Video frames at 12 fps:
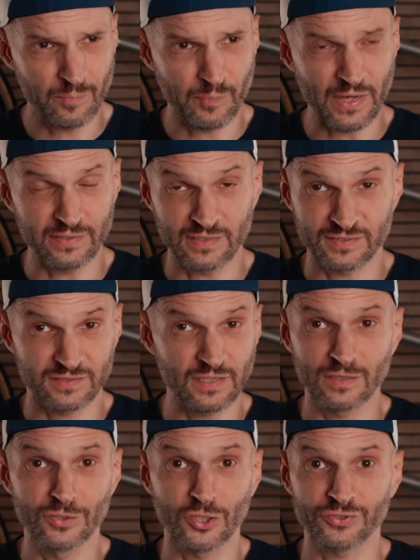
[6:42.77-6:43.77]
but it's
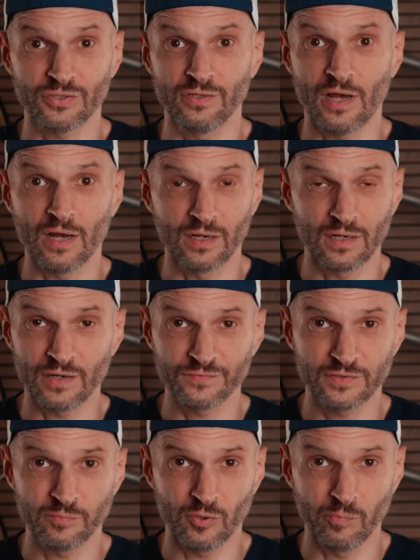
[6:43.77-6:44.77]
still not an
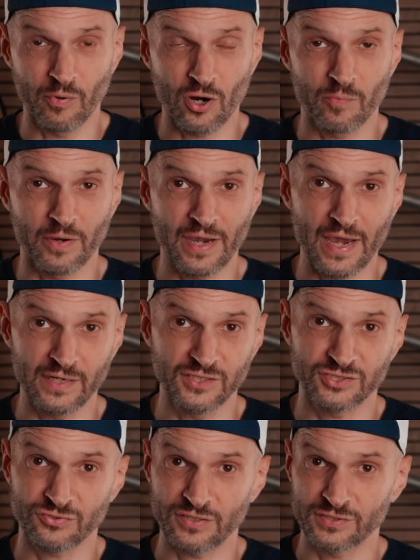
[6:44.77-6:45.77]
uncomfortable bar by any
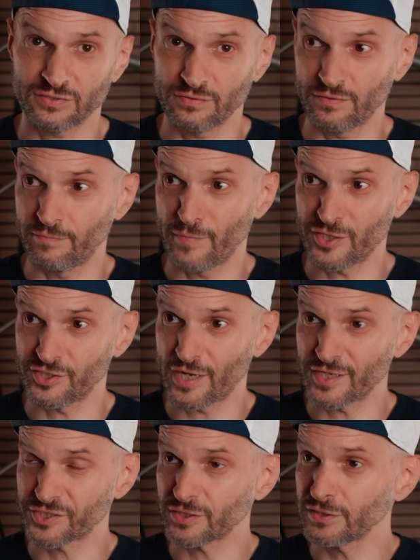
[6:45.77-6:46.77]
stretch of the
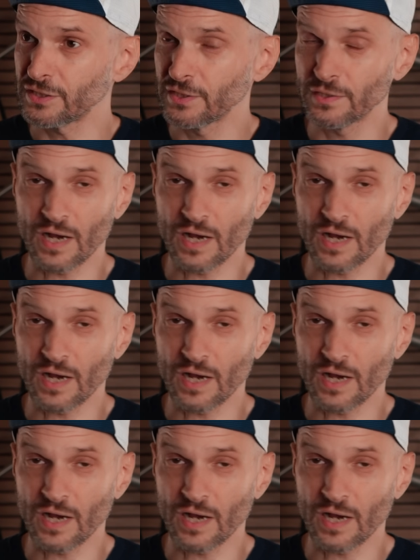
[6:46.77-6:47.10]
imagination.